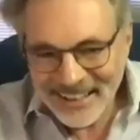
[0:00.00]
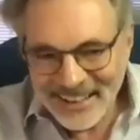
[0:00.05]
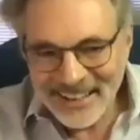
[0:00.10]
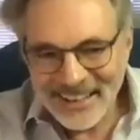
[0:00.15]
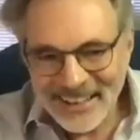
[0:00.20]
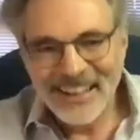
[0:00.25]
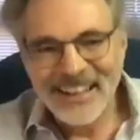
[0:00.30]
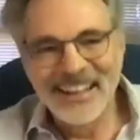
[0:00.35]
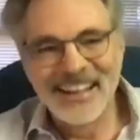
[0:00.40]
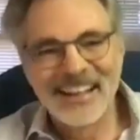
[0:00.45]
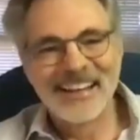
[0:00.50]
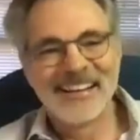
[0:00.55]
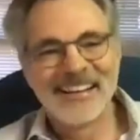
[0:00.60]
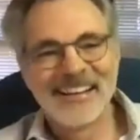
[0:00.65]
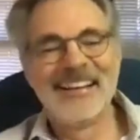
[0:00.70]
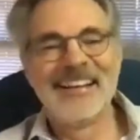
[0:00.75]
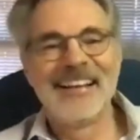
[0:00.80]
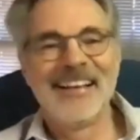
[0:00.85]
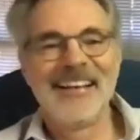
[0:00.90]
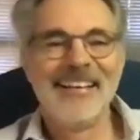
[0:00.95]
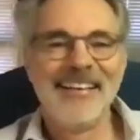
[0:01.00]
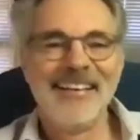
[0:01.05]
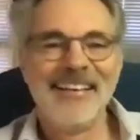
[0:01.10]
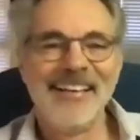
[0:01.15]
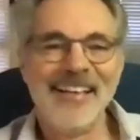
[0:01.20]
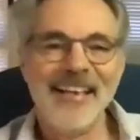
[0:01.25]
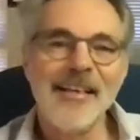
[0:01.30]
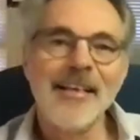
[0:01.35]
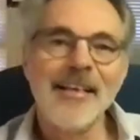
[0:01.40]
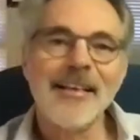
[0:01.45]
I'm not funny.
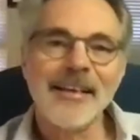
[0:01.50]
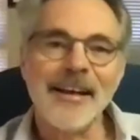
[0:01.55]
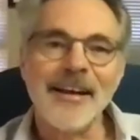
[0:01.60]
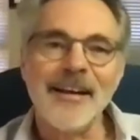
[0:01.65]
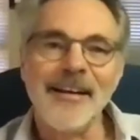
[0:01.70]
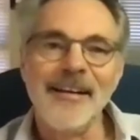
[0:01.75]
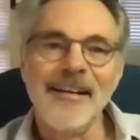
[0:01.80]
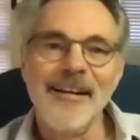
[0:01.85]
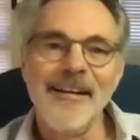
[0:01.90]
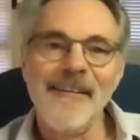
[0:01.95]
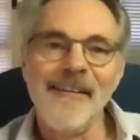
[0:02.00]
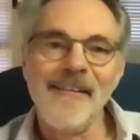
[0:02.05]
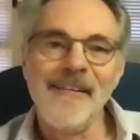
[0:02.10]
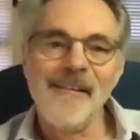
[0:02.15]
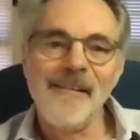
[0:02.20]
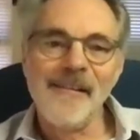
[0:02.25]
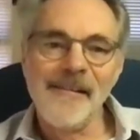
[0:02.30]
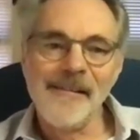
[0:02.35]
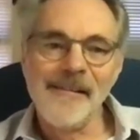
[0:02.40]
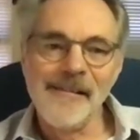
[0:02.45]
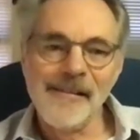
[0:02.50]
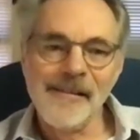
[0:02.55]
And I said, okay, well,